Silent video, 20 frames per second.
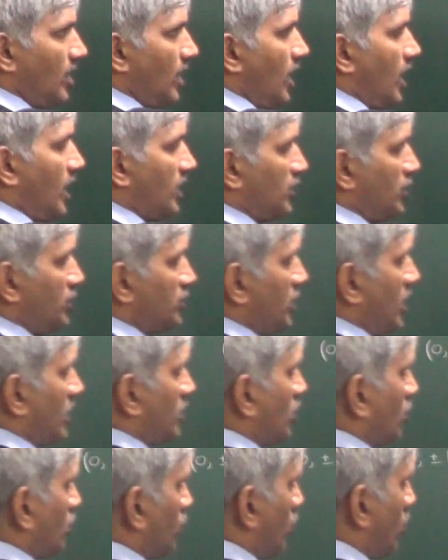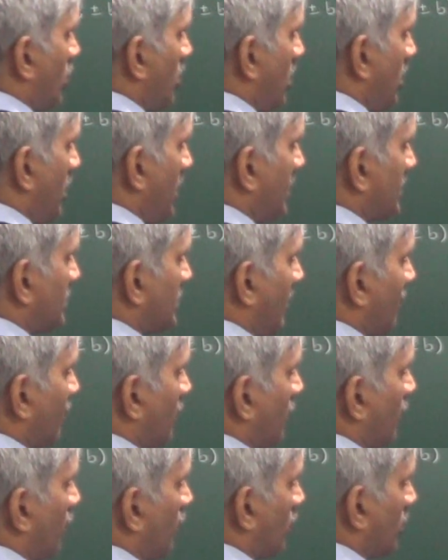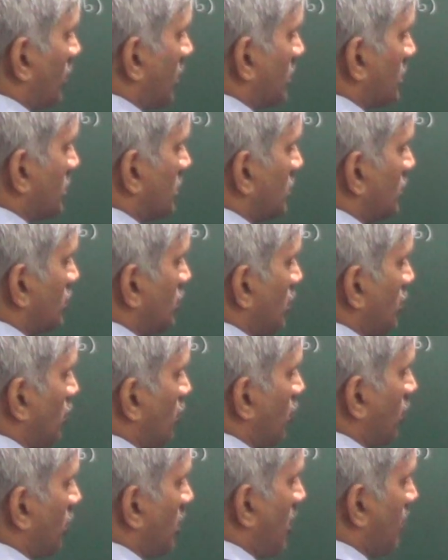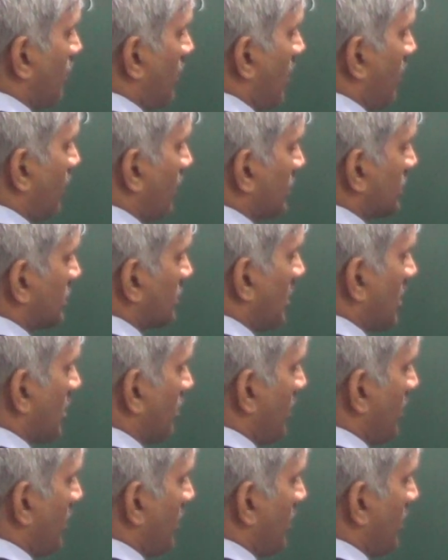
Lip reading: and these are the coordinates of the focus 0 comma plus or